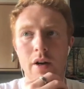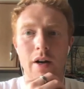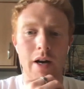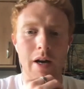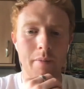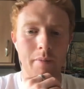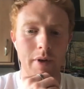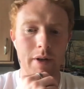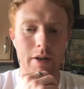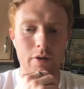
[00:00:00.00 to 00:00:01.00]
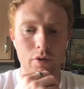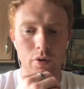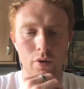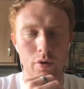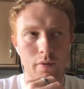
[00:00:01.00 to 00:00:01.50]
and then
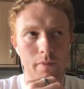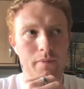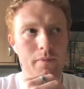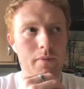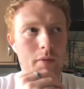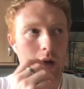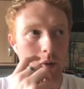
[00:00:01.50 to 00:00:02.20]
do a